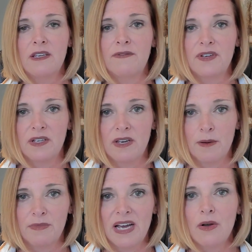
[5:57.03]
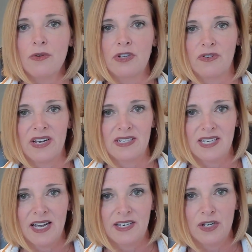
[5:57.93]
You feel numbed out, your
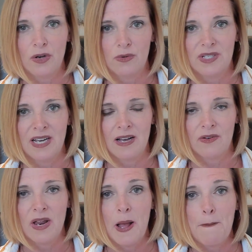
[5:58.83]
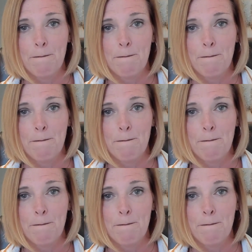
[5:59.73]
anxiety goes down.